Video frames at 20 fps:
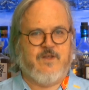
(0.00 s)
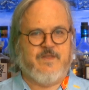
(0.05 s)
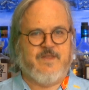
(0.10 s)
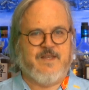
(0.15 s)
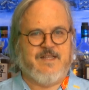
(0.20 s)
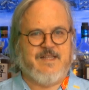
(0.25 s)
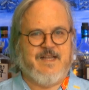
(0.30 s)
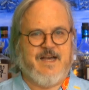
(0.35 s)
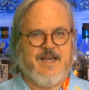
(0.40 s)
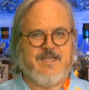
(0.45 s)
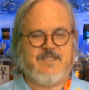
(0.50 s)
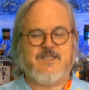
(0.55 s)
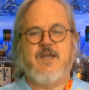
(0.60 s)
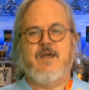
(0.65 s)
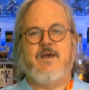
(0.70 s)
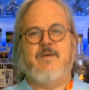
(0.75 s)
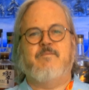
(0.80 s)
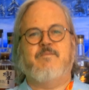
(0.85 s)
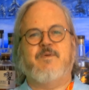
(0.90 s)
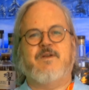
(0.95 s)
on the glass,
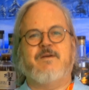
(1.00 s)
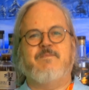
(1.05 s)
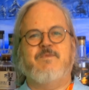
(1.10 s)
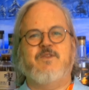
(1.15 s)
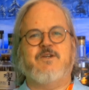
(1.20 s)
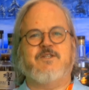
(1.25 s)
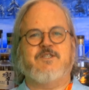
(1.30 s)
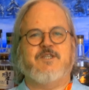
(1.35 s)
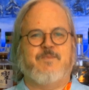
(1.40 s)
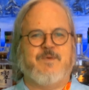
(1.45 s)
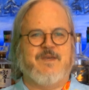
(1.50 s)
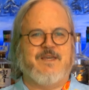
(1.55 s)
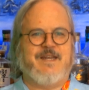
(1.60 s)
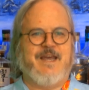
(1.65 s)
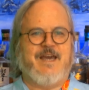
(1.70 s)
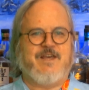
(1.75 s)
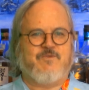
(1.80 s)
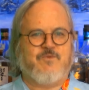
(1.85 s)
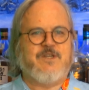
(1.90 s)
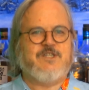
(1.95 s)
but I'm not tipping it out.